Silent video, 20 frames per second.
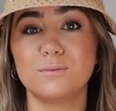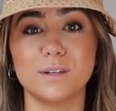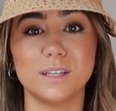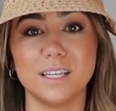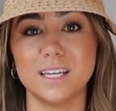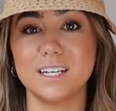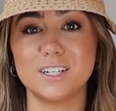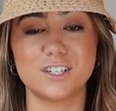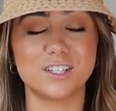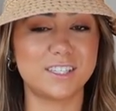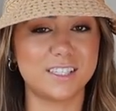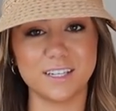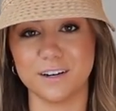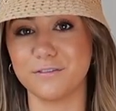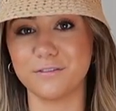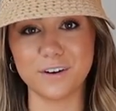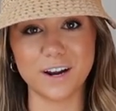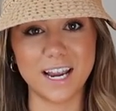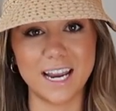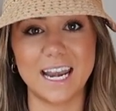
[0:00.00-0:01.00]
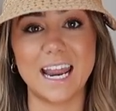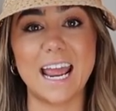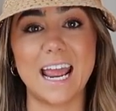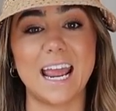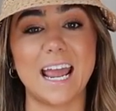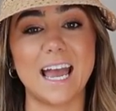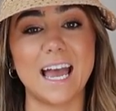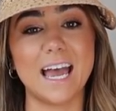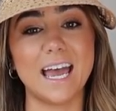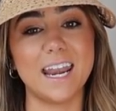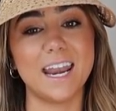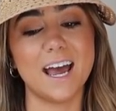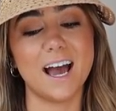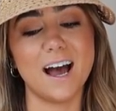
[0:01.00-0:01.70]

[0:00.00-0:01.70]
really just different, and